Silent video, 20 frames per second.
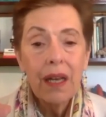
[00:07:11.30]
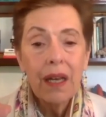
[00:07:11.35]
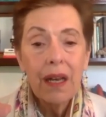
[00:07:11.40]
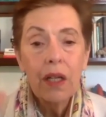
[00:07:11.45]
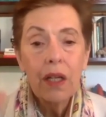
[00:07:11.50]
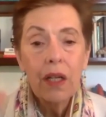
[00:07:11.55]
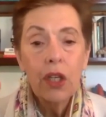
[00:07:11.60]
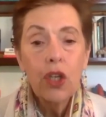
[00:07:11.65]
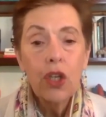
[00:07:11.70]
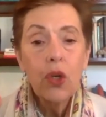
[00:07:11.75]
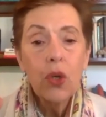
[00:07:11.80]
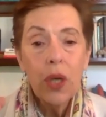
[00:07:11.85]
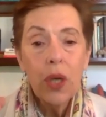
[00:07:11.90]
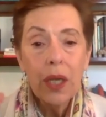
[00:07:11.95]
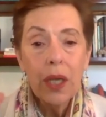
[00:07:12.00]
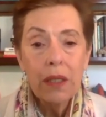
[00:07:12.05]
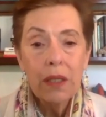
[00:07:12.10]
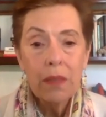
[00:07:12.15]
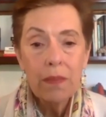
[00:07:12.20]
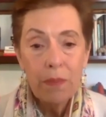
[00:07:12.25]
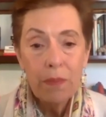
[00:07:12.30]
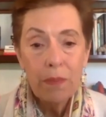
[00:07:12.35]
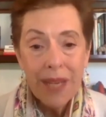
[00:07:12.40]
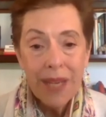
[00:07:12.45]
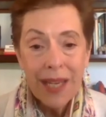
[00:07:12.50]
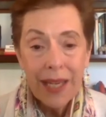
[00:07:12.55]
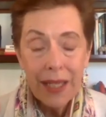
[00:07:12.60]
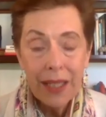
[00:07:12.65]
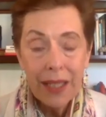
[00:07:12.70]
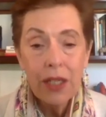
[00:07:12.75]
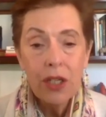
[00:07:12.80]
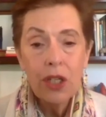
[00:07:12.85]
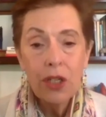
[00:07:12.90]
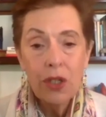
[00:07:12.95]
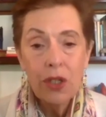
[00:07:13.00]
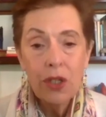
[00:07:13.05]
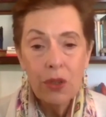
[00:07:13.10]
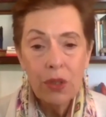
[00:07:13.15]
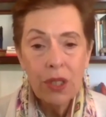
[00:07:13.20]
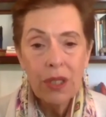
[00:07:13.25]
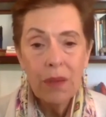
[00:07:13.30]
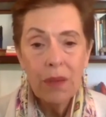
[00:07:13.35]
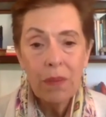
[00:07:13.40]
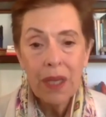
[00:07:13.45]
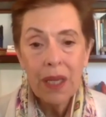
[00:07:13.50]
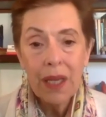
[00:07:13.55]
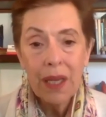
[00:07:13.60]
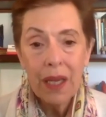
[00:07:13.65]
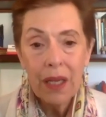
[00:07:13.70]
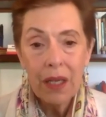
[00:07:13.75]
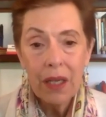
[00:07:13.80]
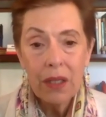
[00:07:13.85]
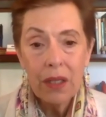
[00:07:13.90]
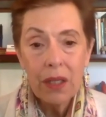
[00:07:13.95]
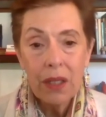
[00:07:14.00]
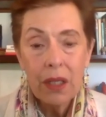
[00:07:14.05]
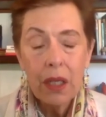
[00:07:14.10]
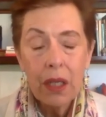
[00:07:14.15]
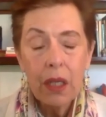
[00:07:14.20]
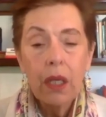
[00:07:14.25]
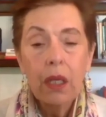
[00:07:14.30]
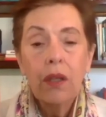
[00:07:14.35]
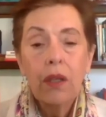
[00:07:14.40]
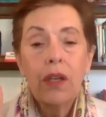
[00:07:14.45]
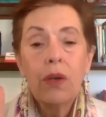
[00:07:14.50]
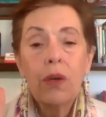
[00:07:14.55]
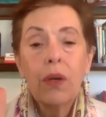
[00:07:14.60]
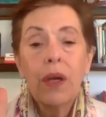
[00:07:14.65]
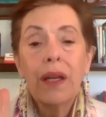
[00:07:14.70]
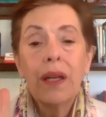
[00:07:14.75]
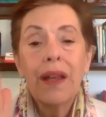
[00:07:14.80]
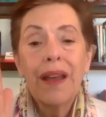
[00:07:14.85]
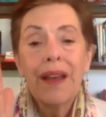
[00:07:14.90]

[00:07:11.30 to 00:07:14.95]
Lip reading: and you can begin to do something else.